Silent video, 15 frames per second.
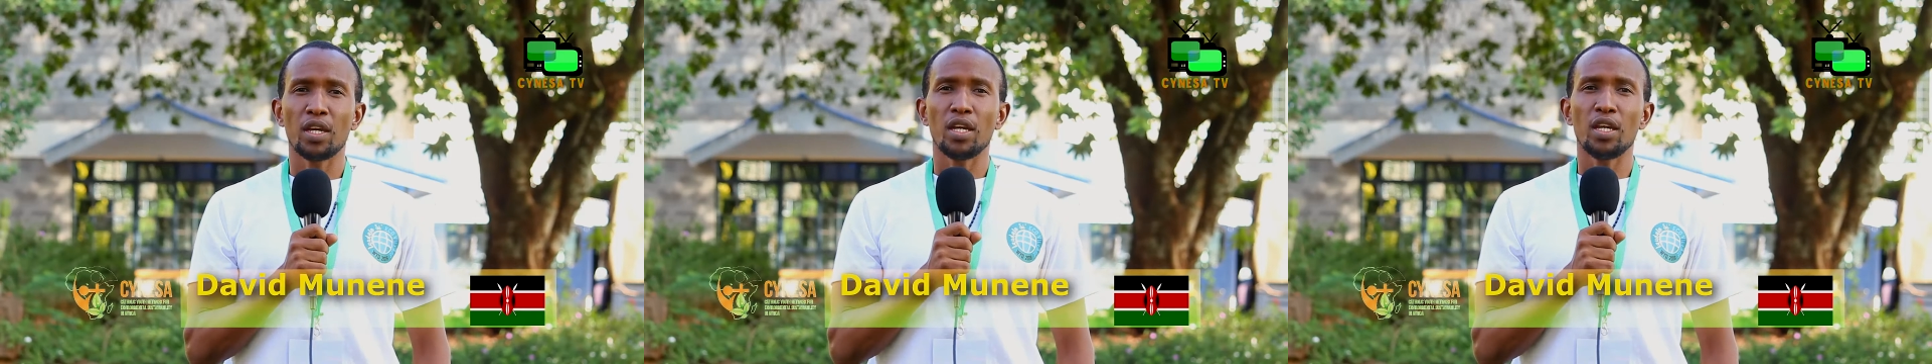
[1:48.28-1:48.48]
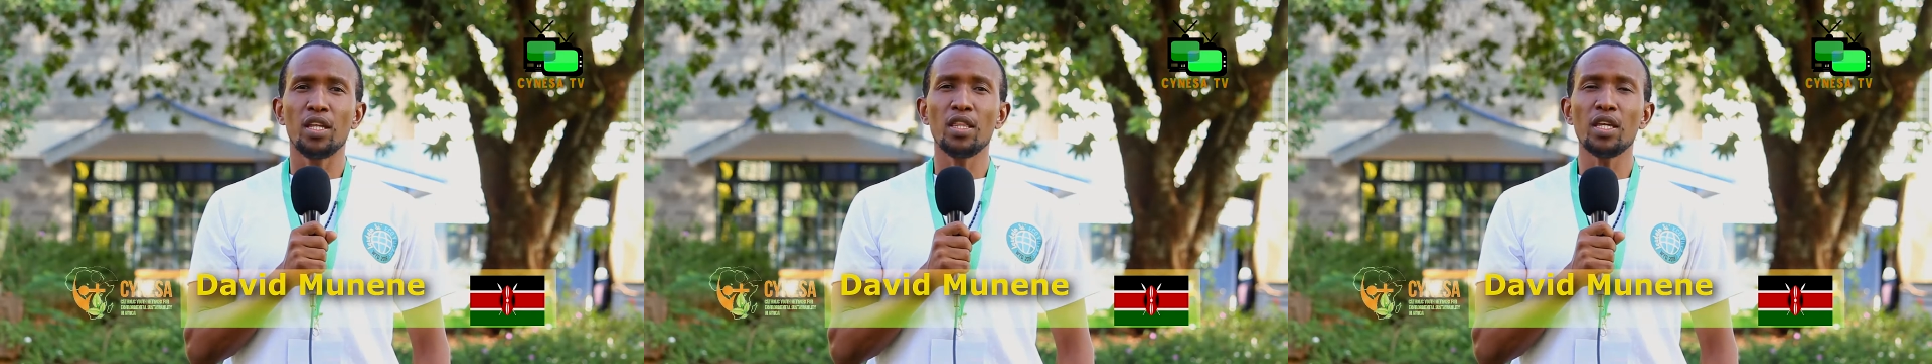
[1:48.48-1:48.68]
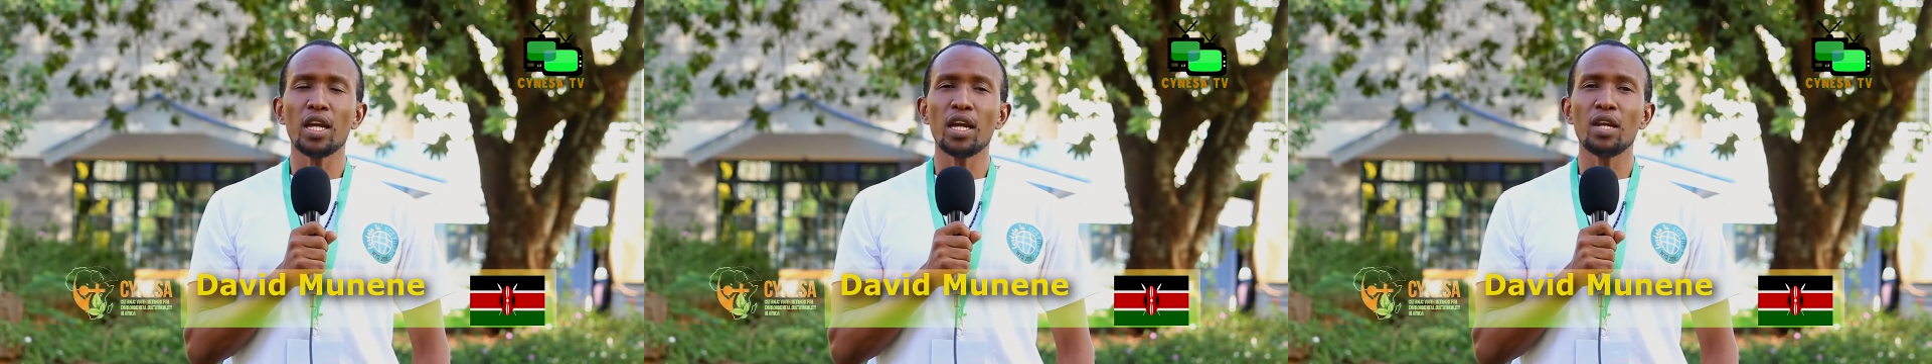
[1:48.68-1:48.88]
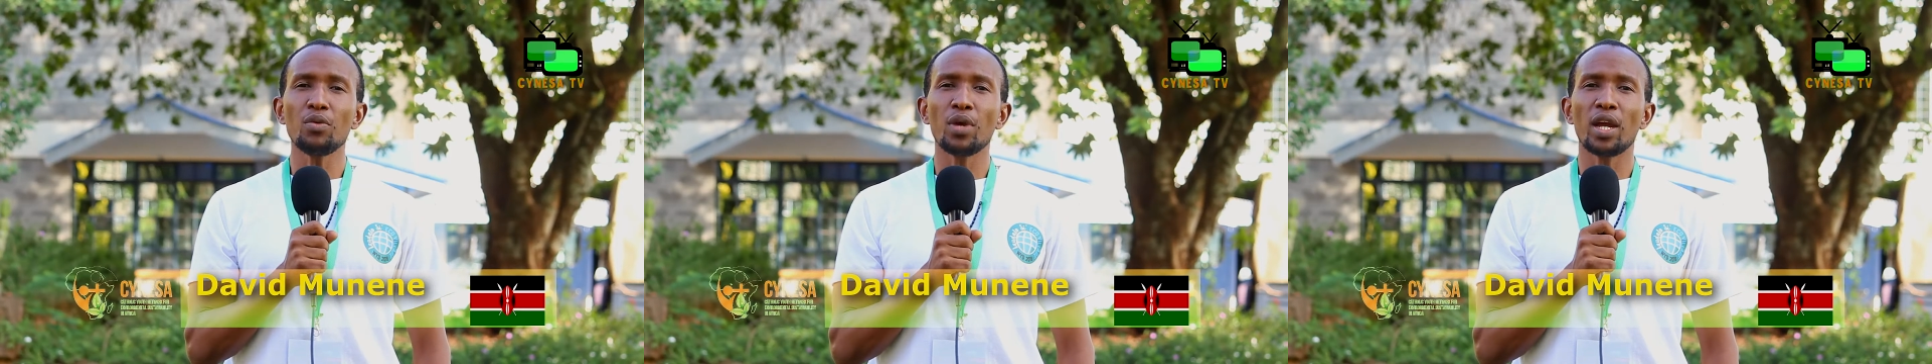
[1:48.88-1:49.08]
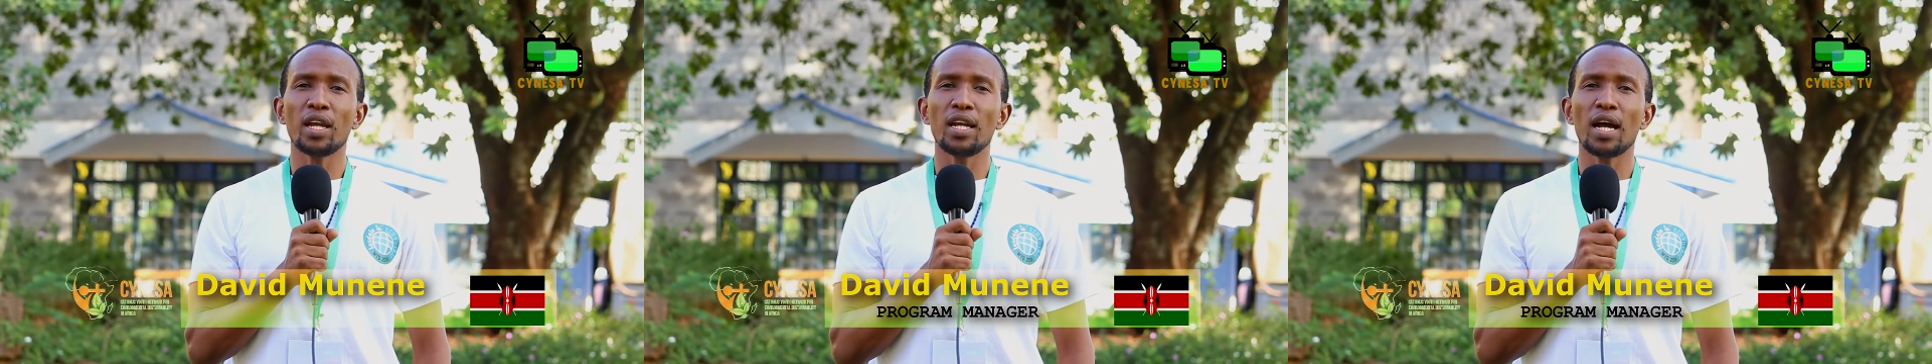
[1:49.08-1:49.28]
In the end,
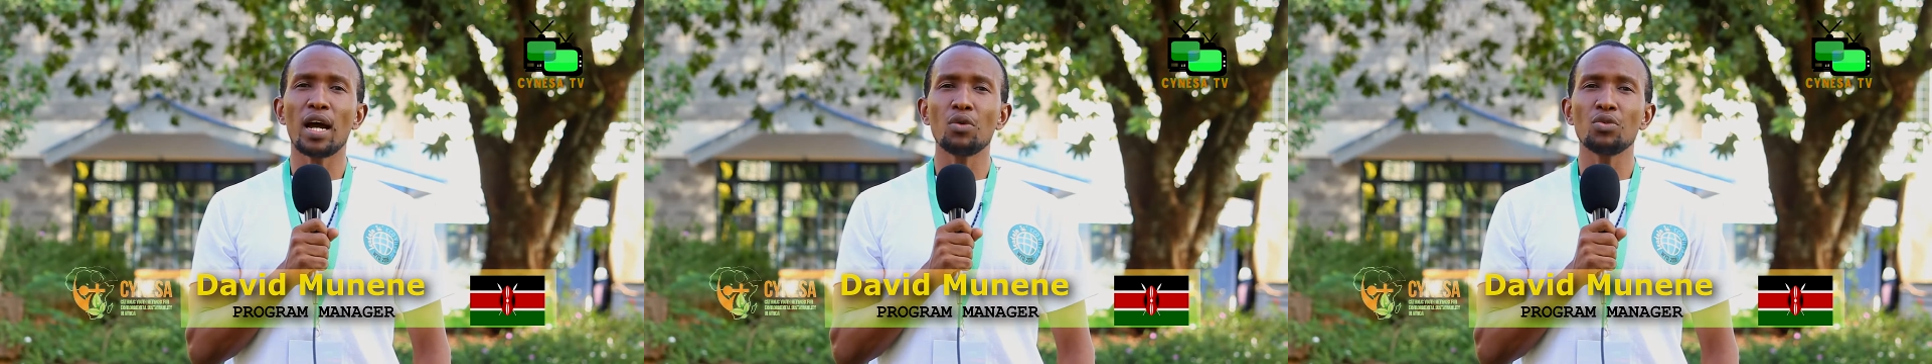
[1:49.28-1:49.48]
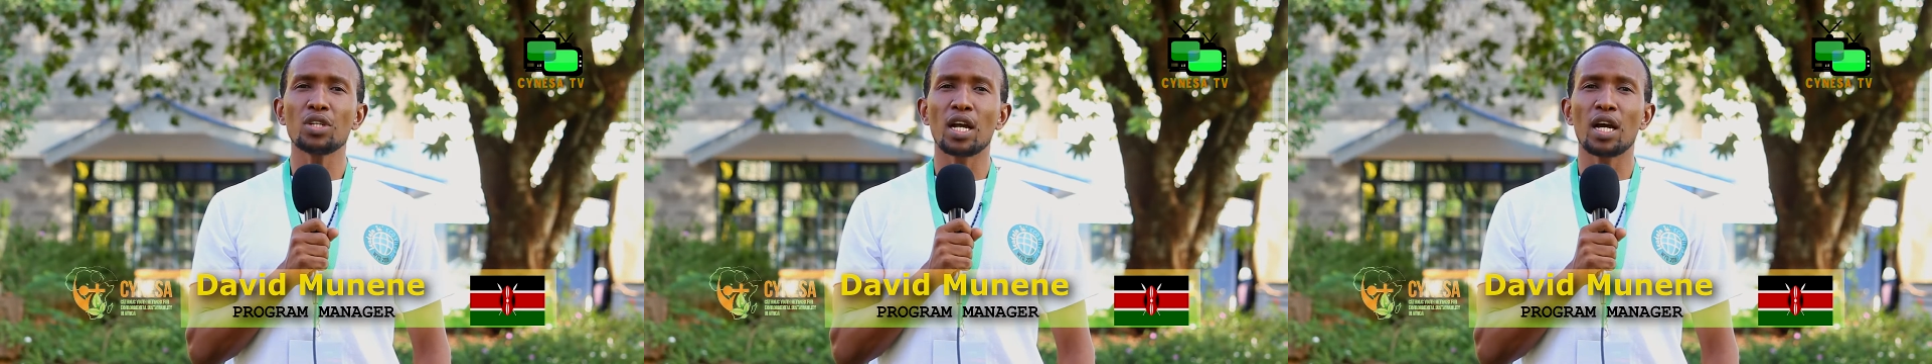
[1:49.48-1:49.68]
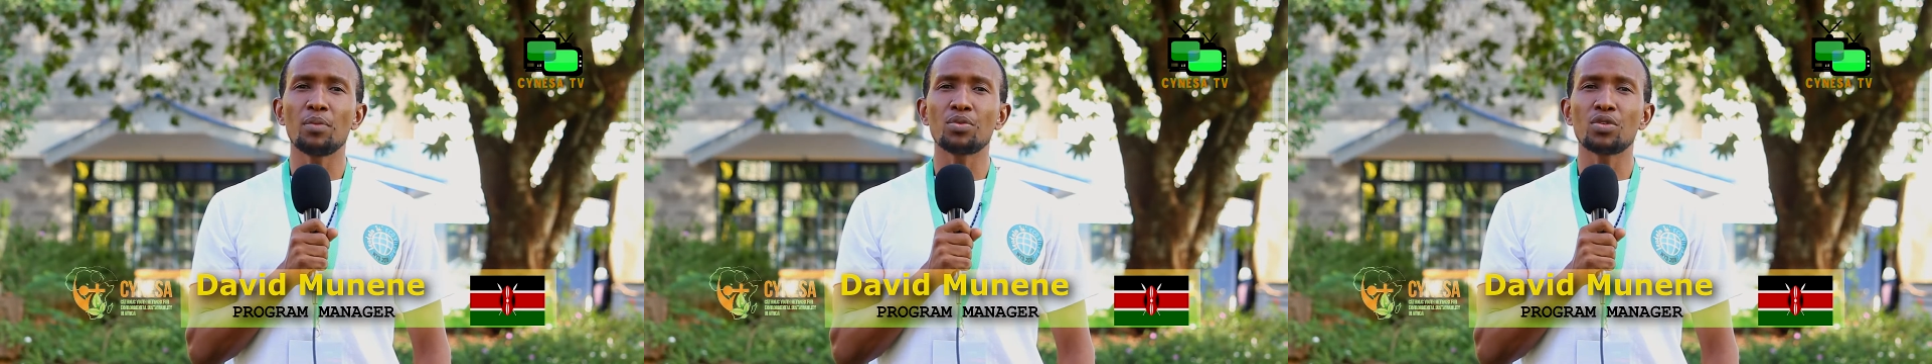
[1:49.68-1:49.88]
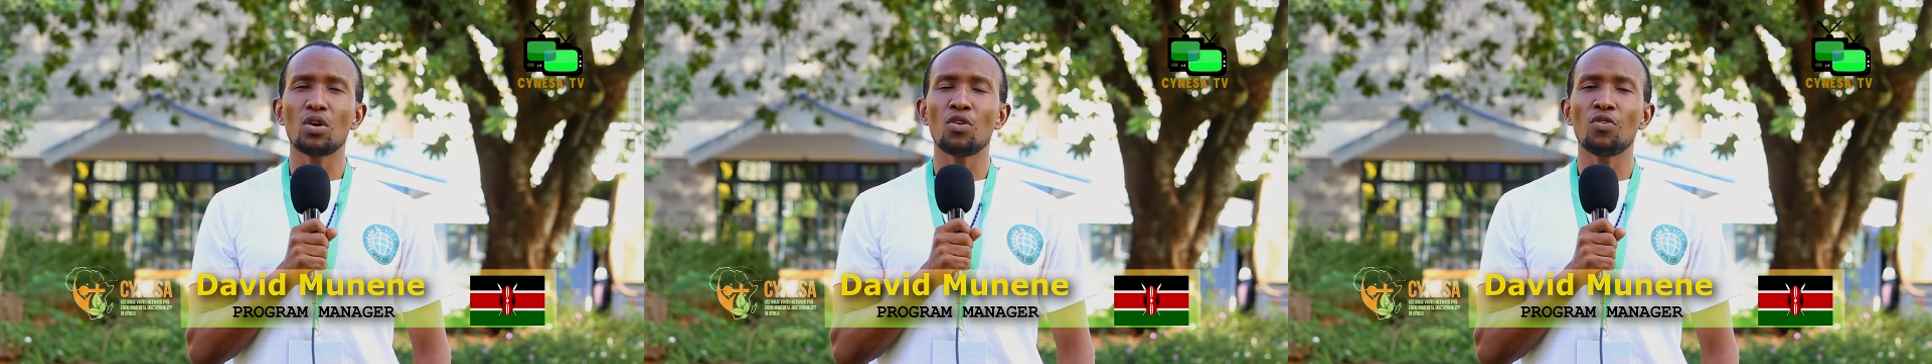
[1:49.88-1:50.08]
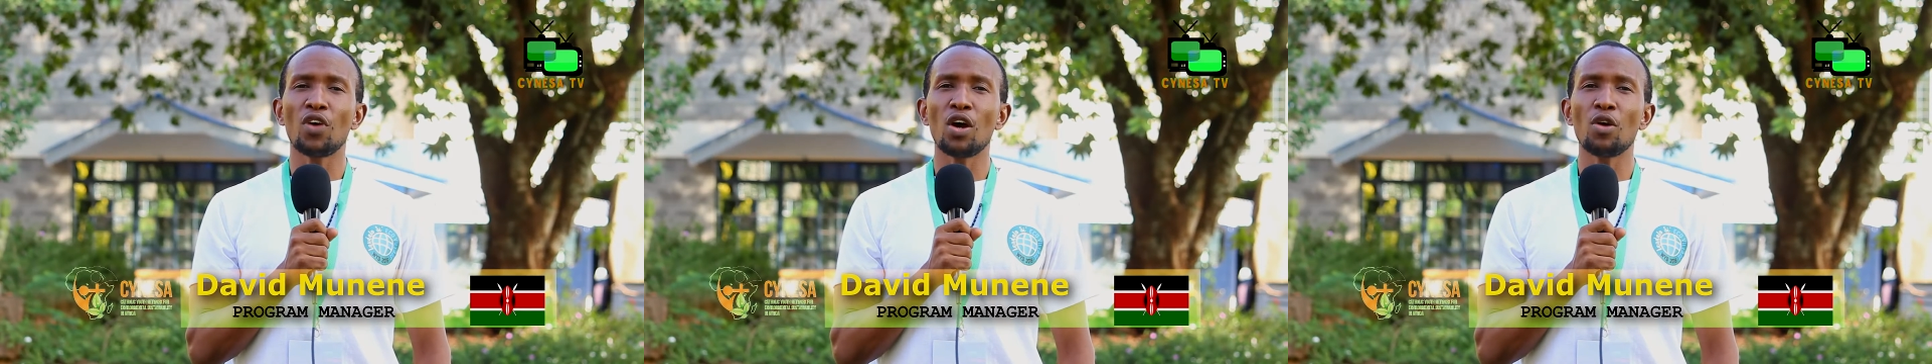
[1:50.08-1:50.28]
we had outcomes
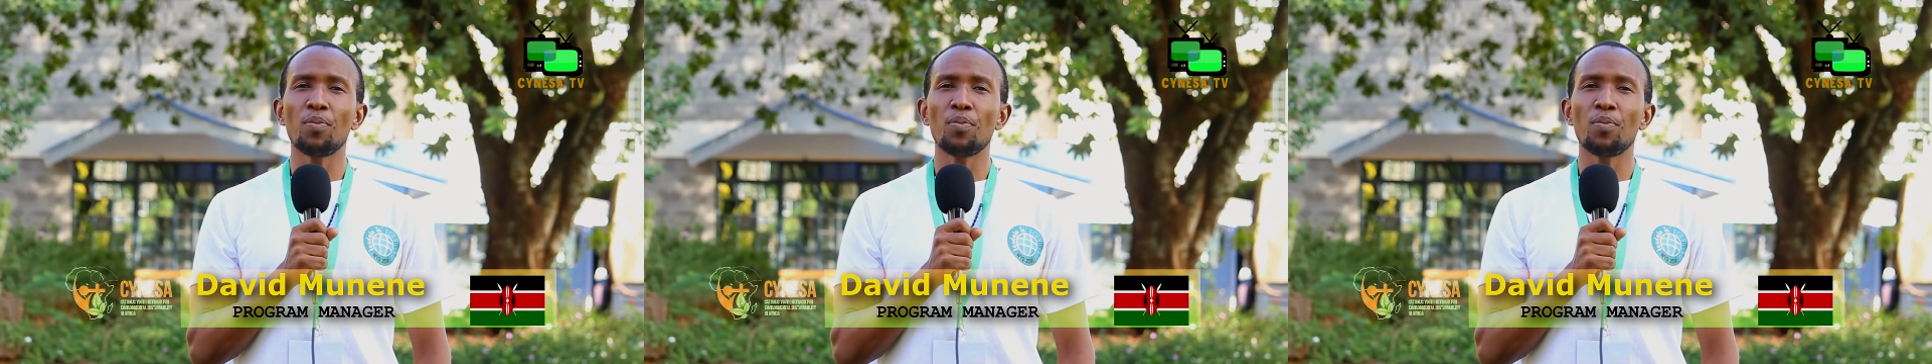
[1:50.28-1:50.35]
of how